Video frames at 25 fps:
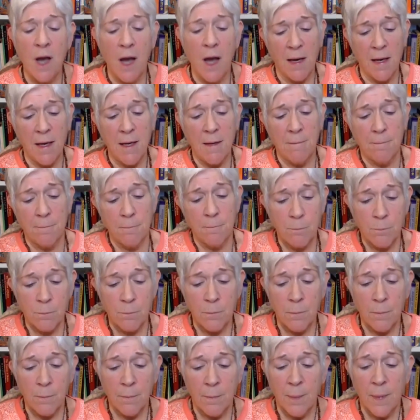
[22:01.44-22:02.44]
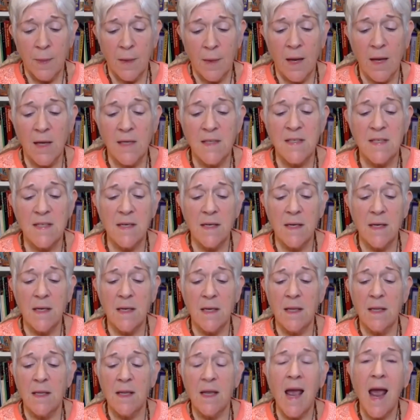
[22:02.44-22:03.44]
nadi, it's
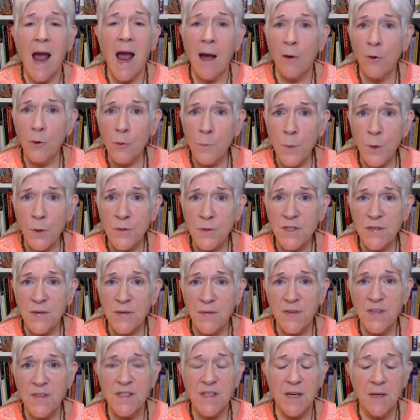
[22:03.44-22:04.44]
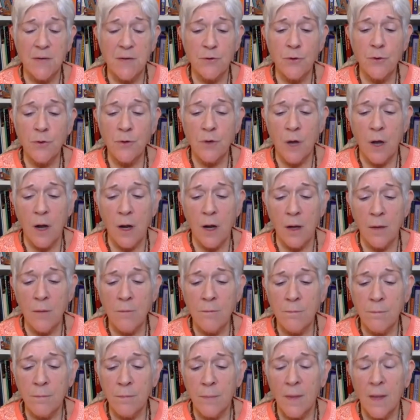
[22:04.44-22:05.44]
the outermost of the central
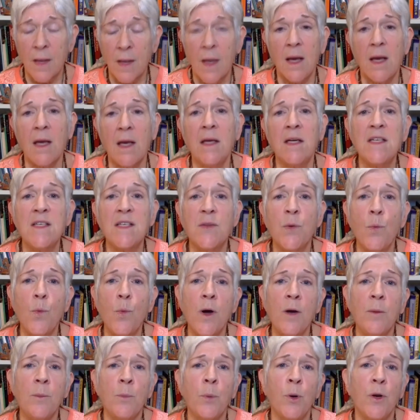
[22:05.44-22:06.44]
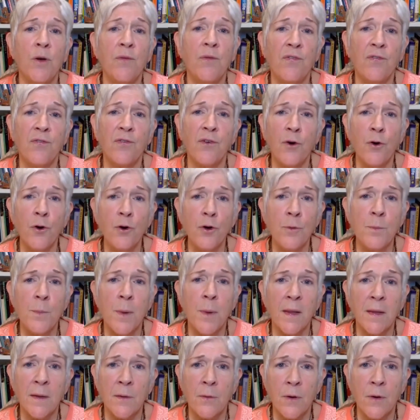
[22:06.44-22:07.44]
column. It is the one preferred
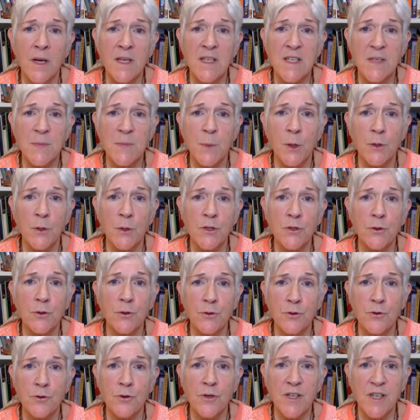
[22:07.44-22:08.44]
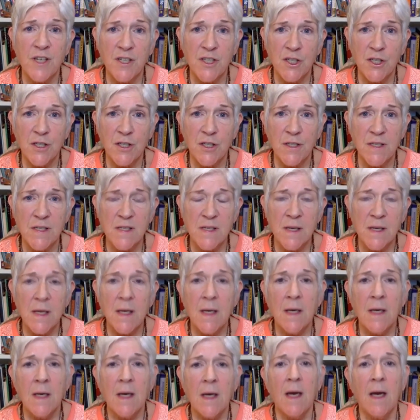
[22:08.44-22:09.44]
by the great spiritual traditions.
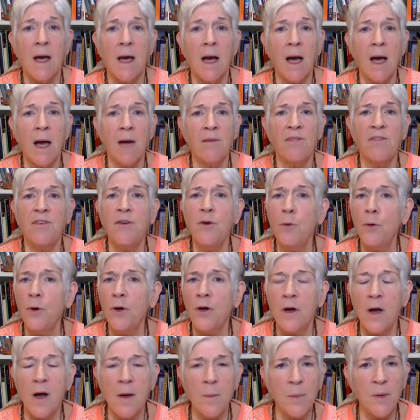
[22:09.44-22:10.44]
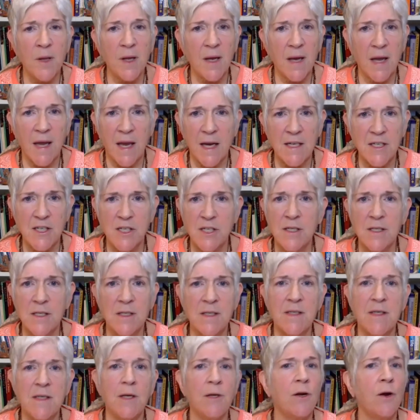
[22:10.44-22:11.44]
Fewer
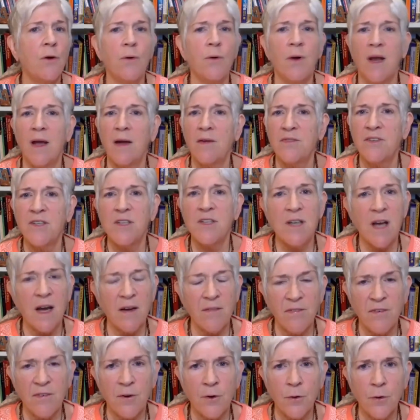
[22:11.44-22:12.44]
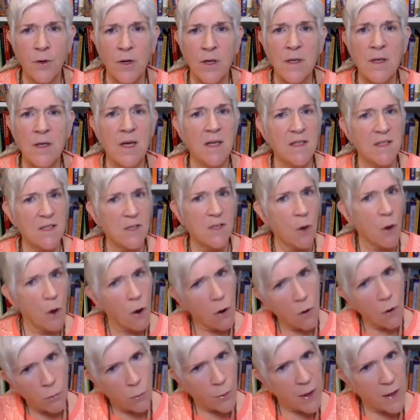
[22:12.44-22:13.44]
complications. You don't have to divert it. It's
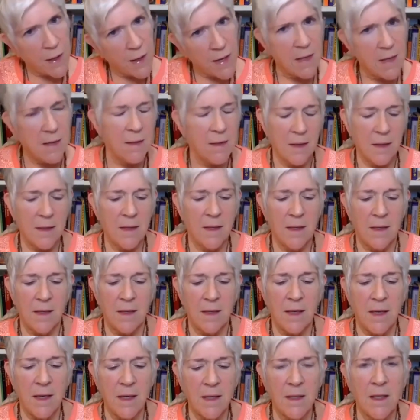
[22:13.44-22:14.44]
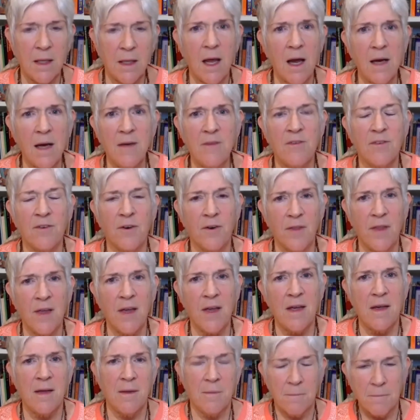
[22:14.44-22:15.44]
already in line for
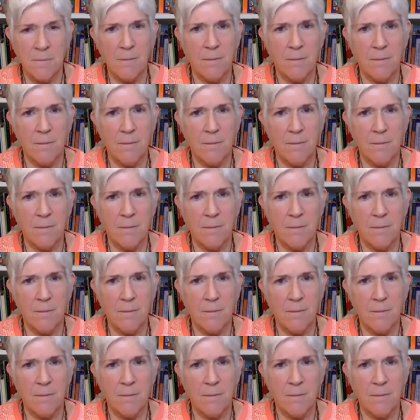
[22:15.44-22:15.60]
the